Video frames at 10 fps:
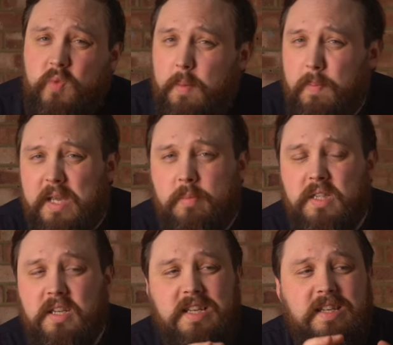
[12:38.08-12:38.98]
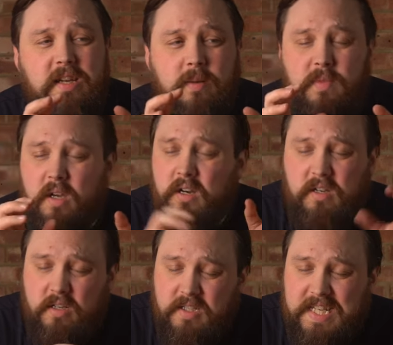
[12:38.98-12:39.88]
Maybe the
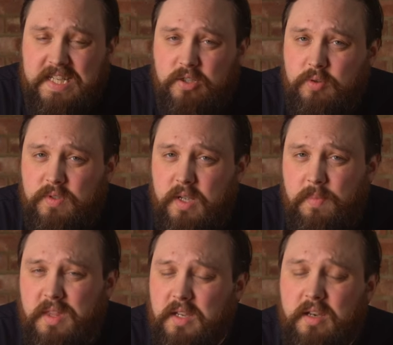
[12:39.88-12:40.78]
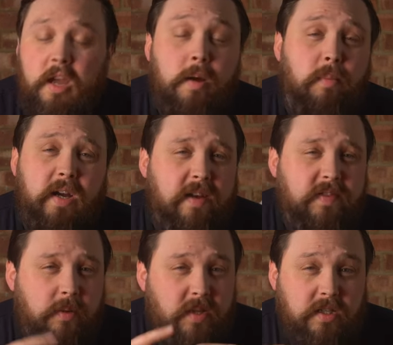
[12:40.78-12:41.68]
ionization or something might
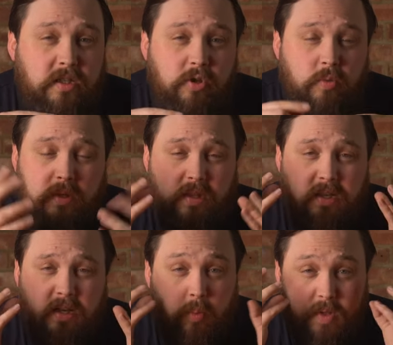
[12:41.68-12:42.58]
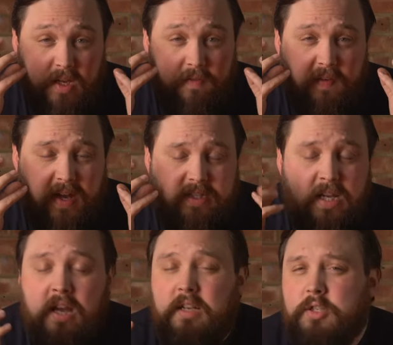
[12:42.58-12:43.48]
have something to do with the effect.
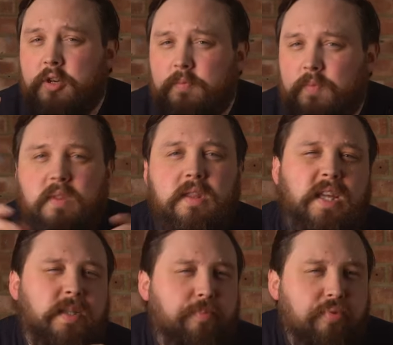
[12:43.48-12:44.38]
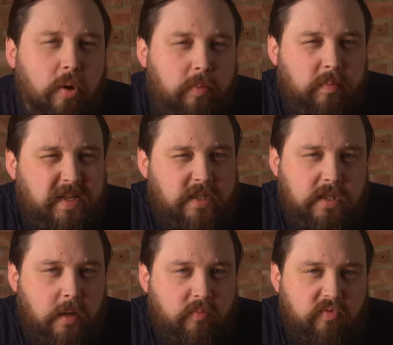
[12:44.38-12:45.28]
So there's probably
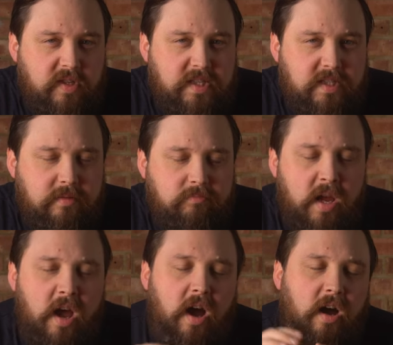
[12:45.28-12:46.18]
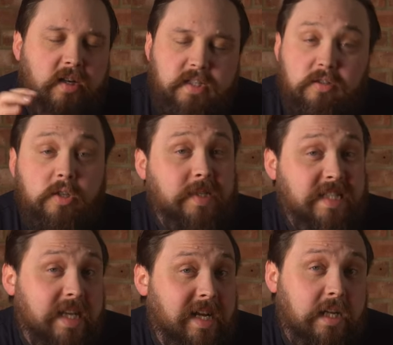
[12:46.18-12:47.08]
some reason. I don't know
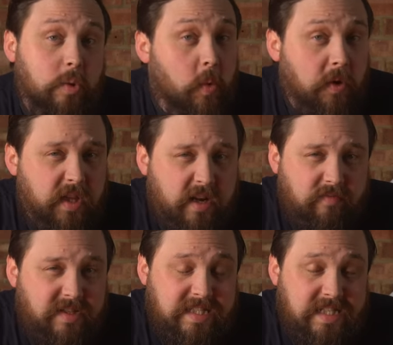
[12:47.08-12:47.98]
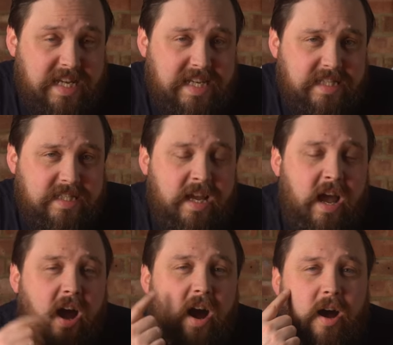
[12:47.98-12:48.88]
exactly what that reason is,
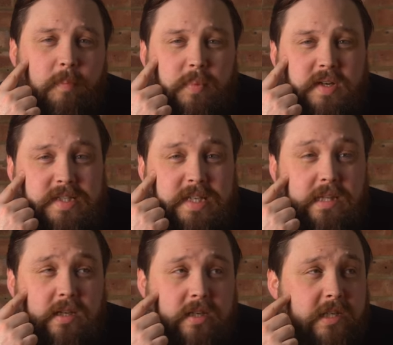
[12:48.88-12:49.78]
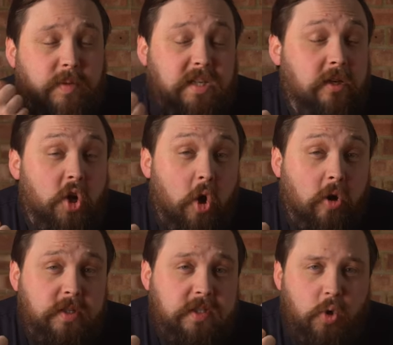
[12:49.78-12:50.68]
but it's either going to be the
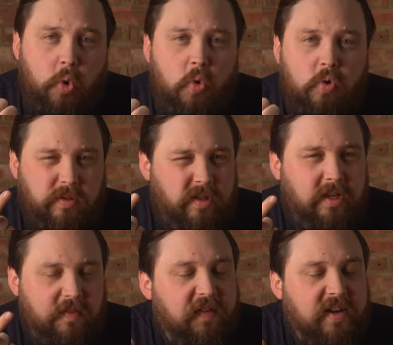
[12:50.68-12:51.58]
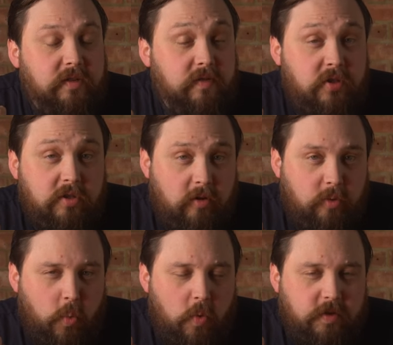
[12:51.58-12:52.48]
cost or the effect of
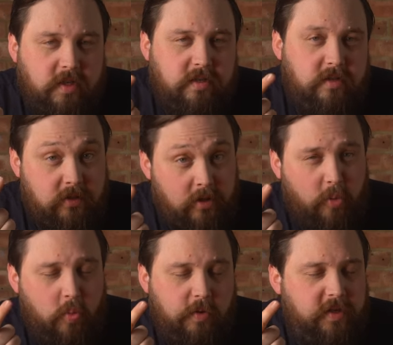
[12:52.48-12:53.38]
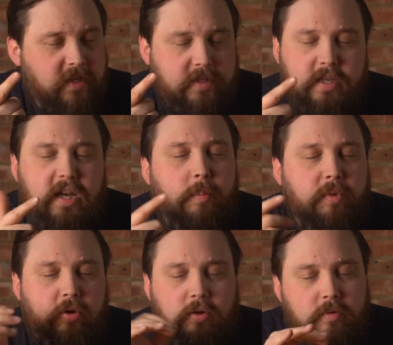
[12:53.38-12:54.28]
salt water, because salt water does a
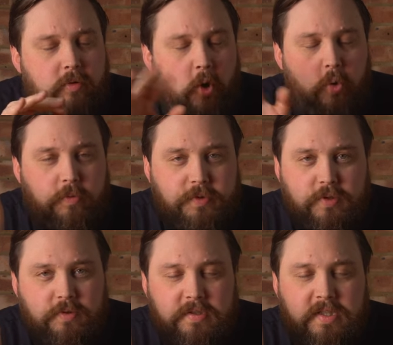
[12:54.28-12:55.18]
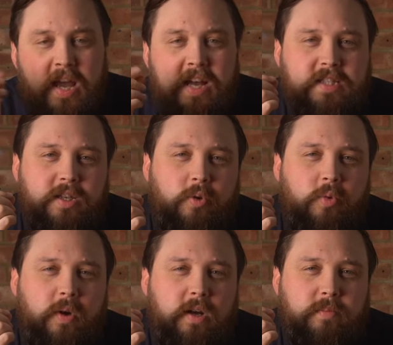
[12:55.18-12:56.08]
number on all sorts.
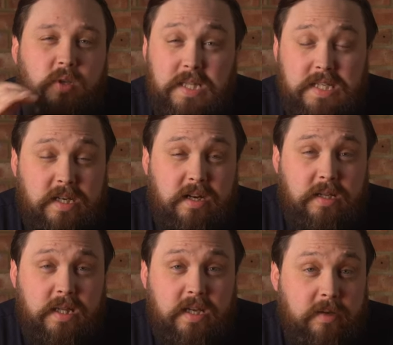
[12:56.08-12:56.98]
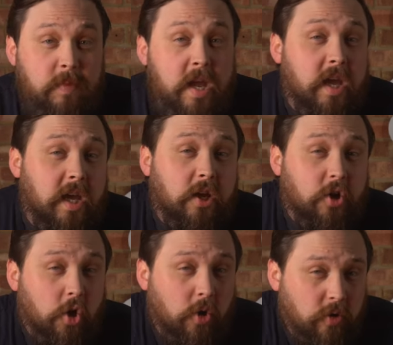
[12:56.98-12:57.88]
So this kind of thing, it
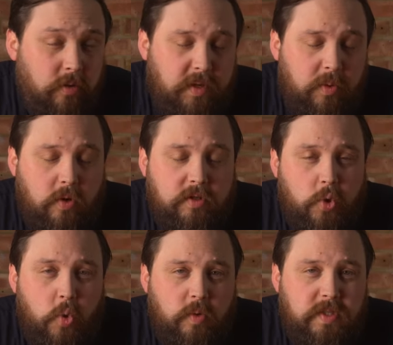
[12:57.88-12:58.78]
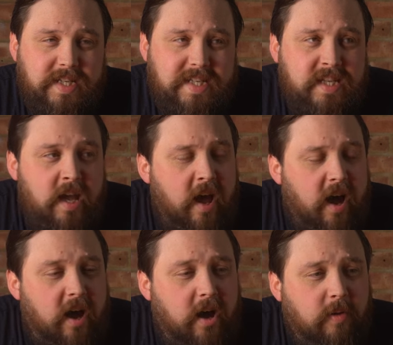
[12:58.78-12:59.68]
could be what's causing it.
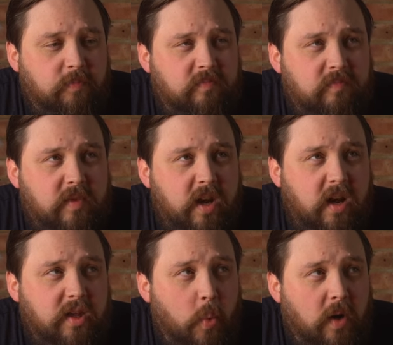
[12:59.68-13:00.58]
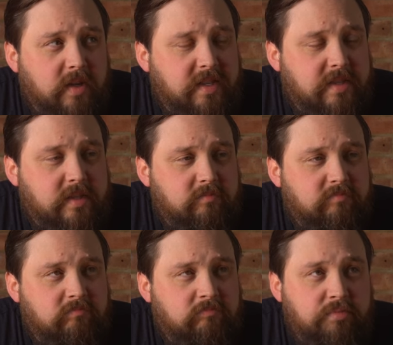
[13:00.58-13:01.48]
Otherwise,
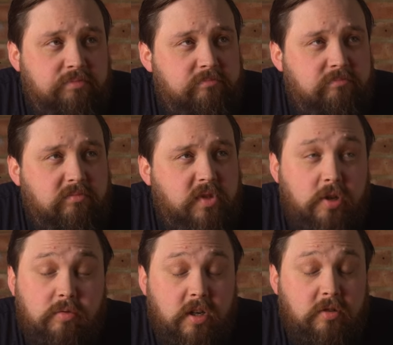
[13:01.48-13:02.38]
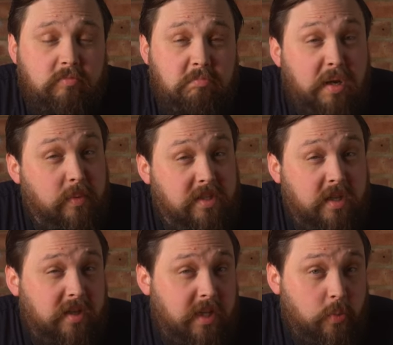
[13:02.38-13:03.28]
don't know. Maybe it's
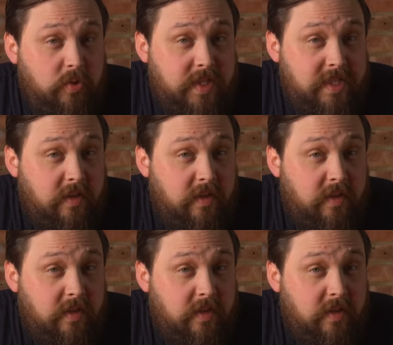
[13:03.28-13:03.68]
something that we'll see